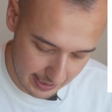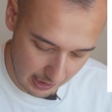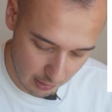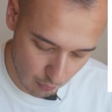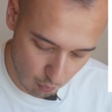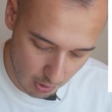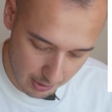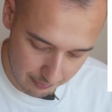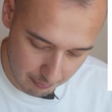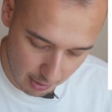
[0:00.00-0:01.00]
angle
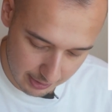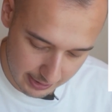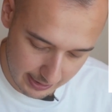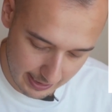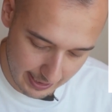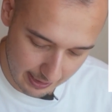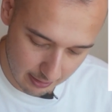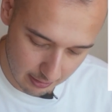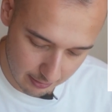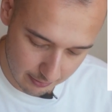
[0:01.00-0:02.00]
1, marketing
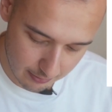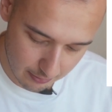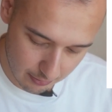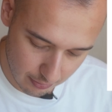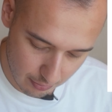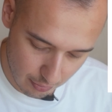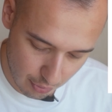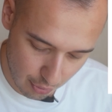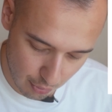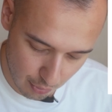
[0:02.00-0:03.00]
angle
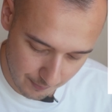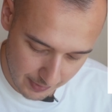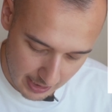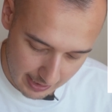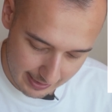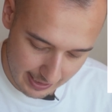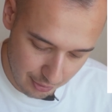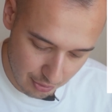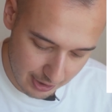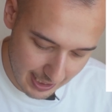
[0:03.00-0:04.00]
2, then
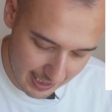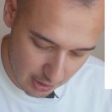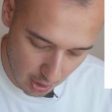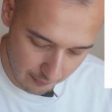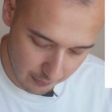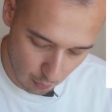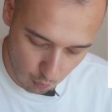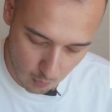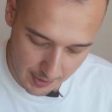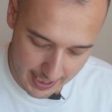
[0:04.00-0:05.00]
you cut off
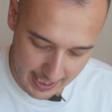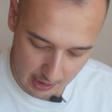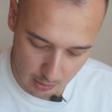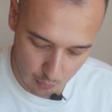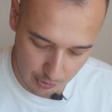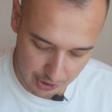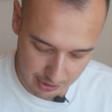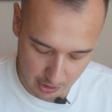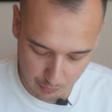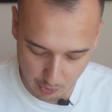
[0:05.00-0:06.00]
one angle which
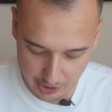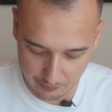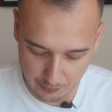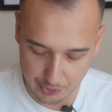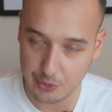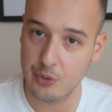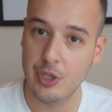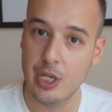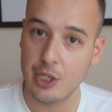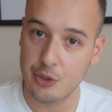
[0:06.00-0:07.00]
is not working for you.
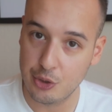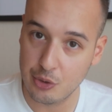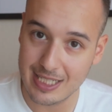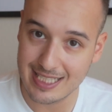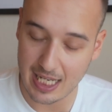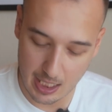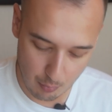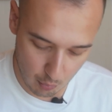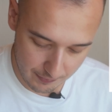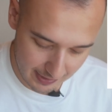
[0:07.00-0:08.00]
You do the same with